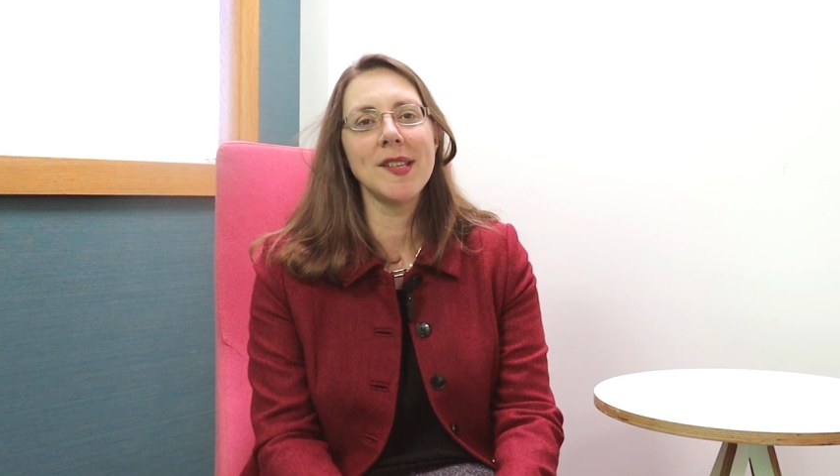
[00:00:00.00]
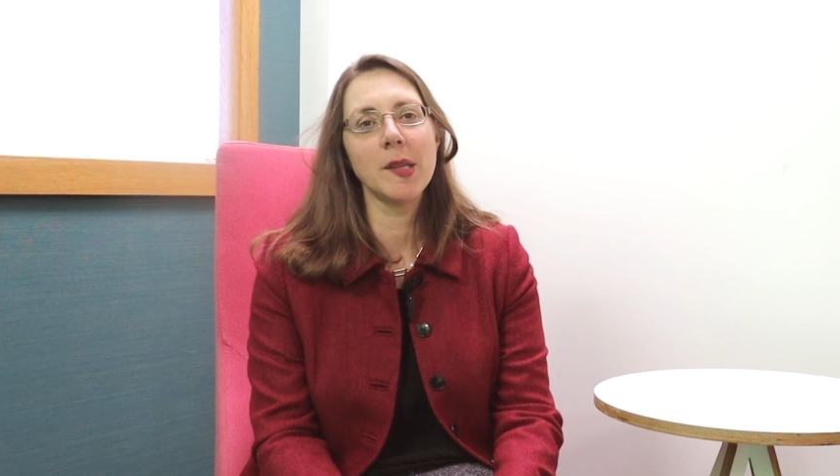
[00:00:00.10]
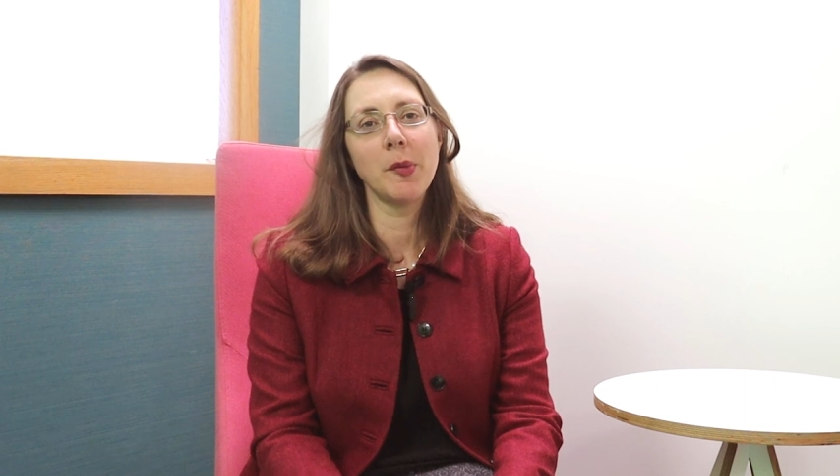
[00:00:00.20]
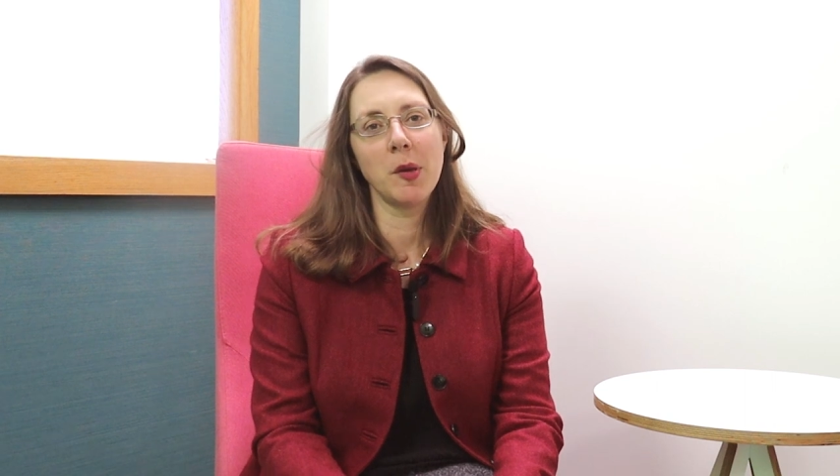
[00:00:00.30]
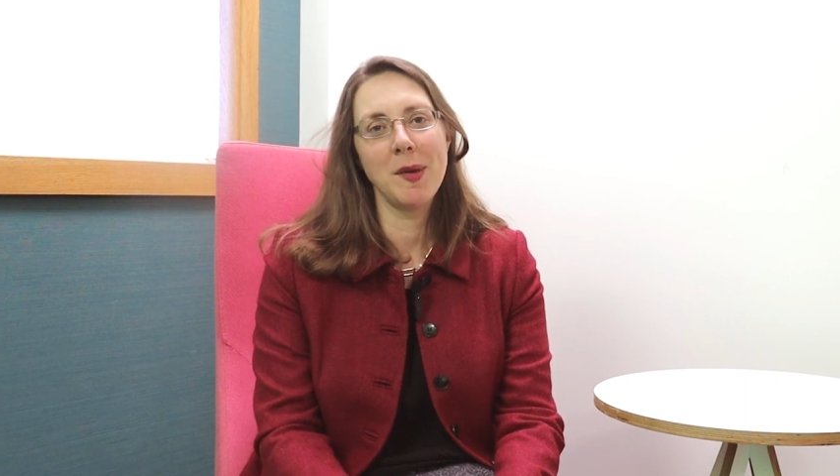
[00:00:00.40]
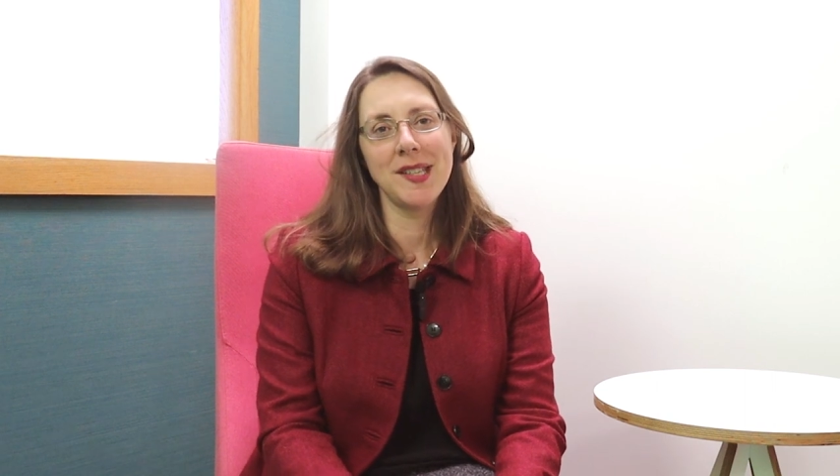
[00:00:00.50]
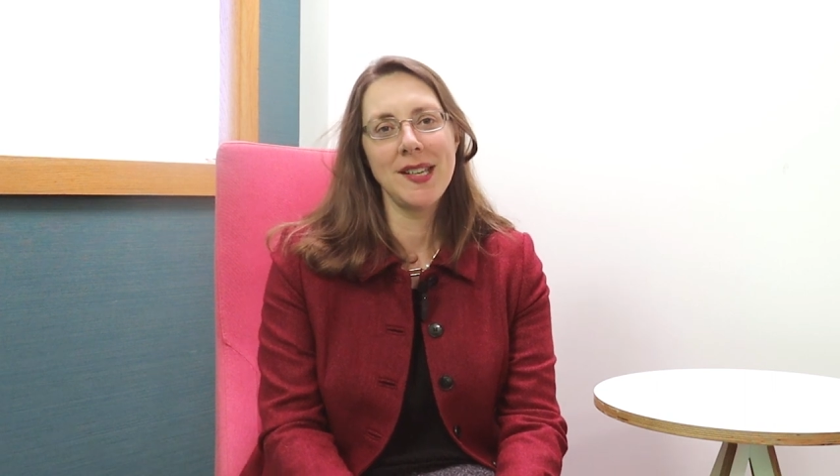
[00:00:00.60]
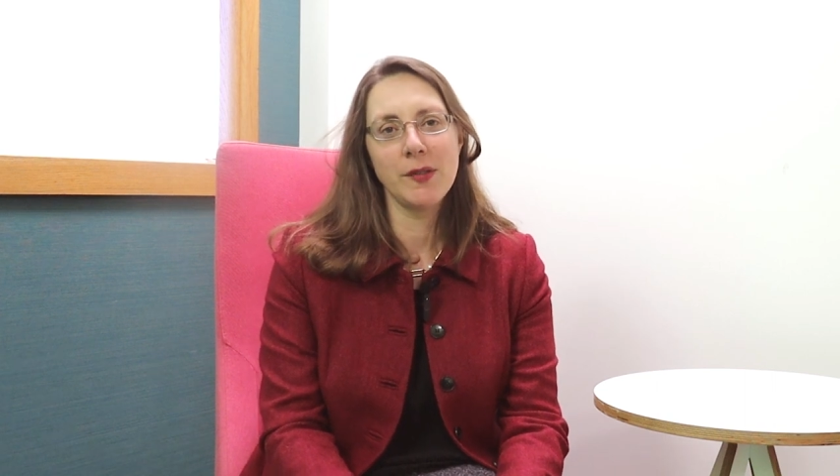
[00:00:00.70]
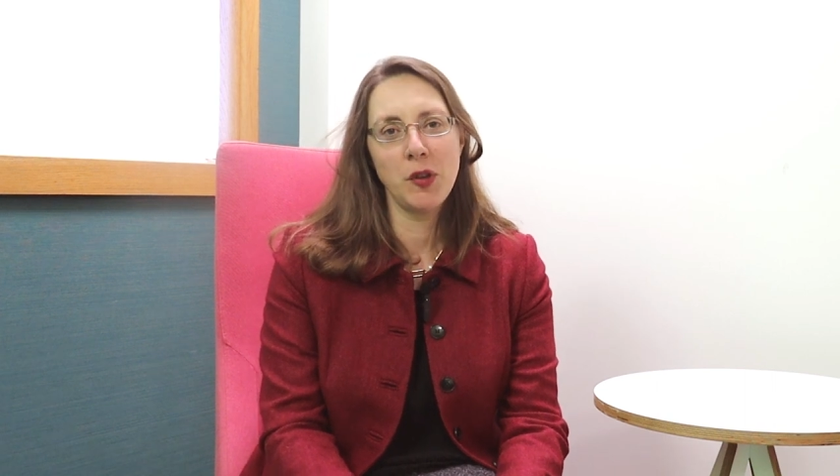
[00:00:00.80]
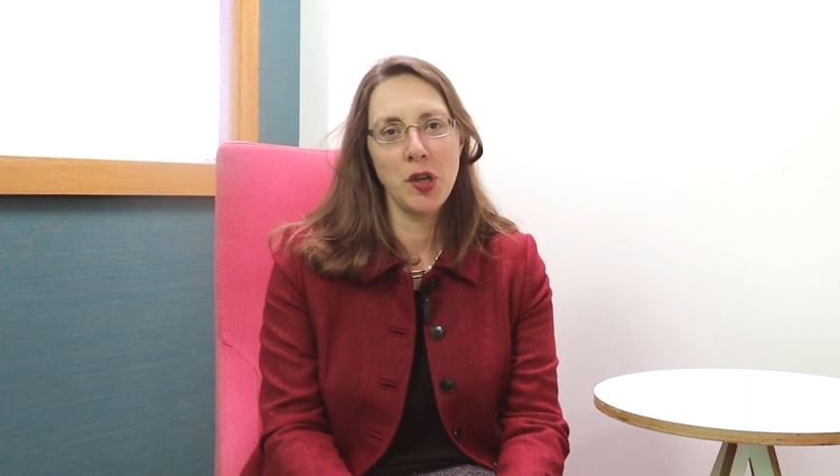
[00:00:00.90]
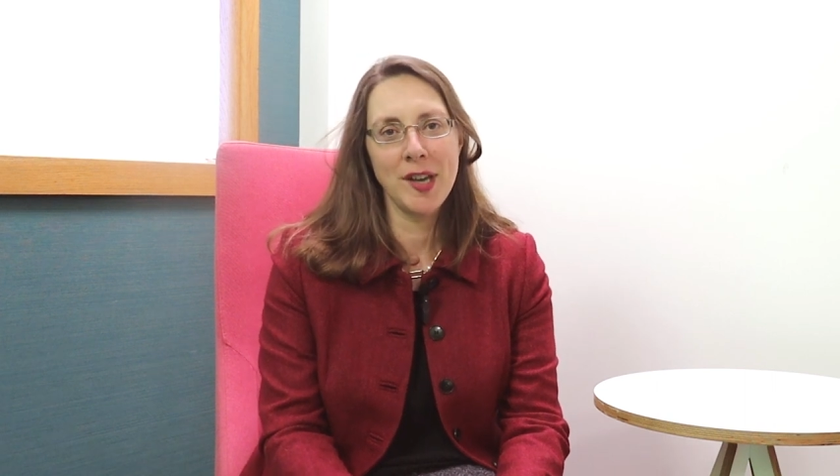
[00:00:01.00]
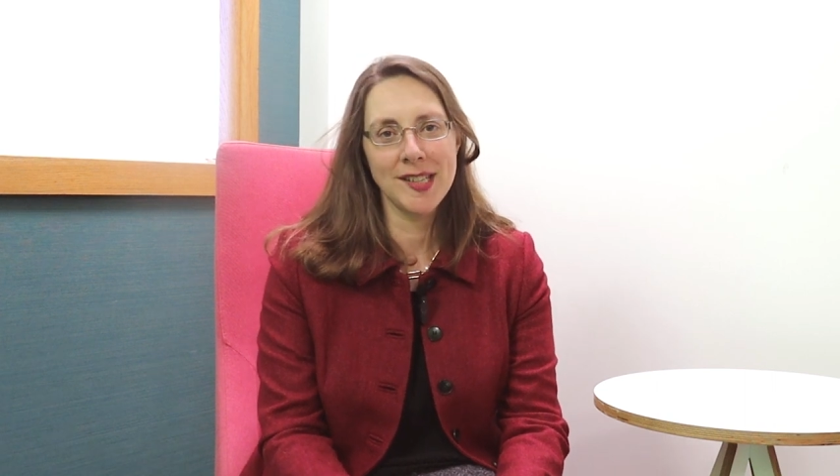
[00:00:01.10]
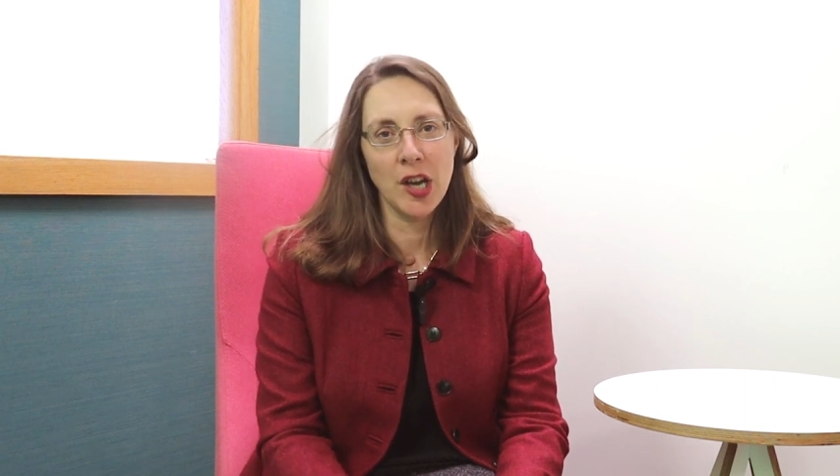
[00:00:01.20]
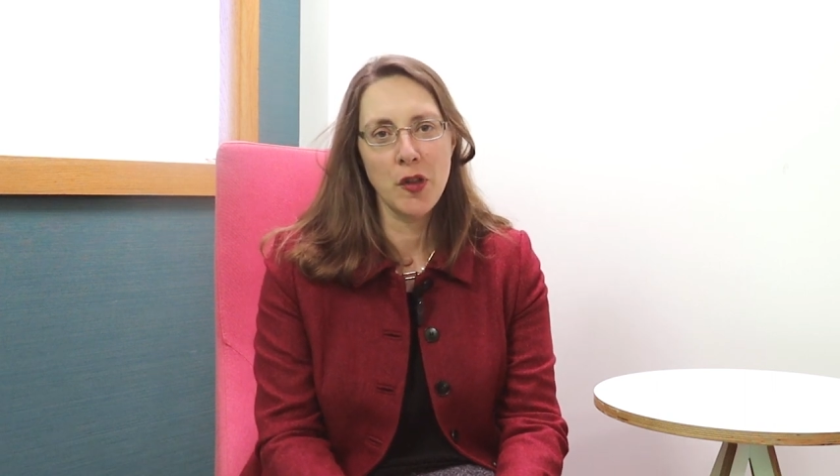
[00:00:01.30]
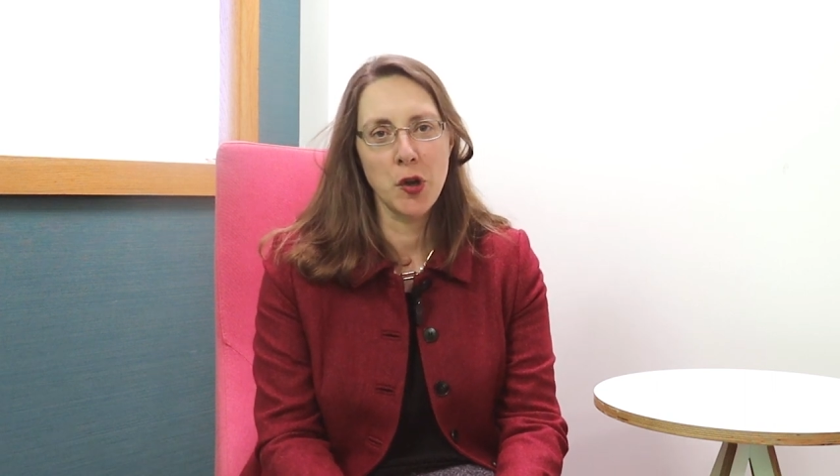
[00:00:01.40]
of its subcommittees a few
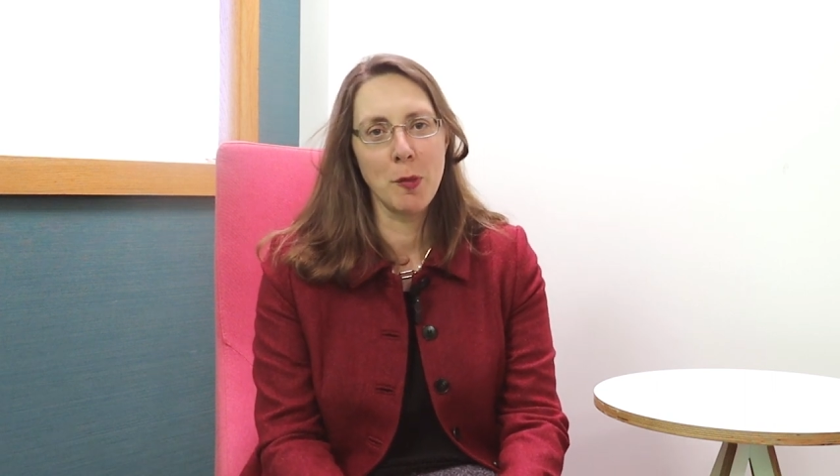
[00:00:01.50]
years ago,